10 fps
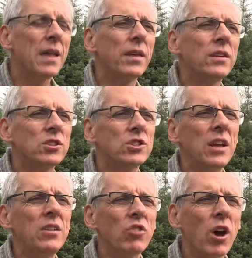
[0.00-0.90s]
They
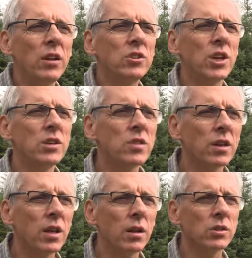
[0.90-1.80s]
entirely changed their
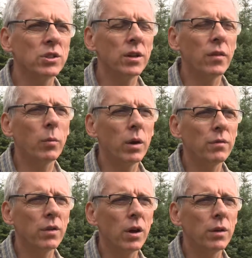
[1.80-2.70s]
culture and their way
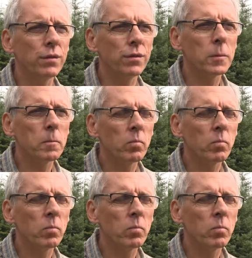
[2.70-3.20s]
of life.